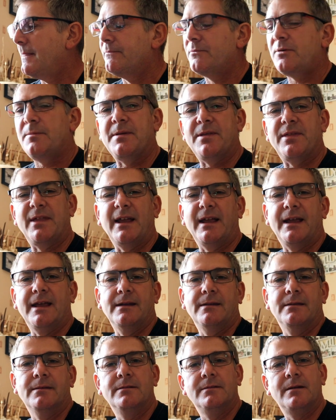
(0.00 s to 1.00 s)
got me
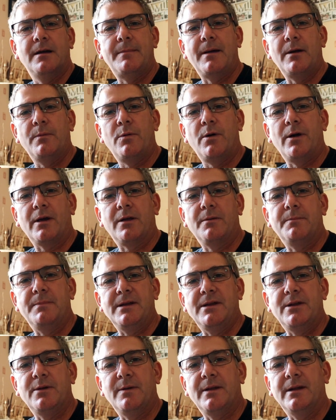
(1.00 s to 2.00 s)
thinking about what I could
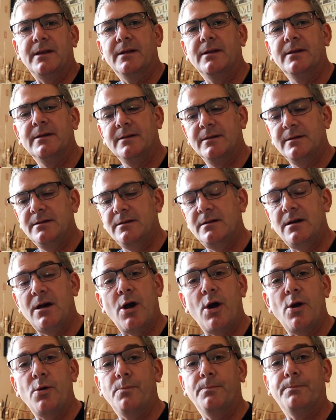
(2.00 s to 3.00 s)
be doing at
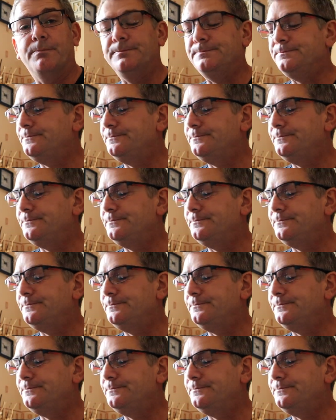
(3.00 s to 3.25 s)
home.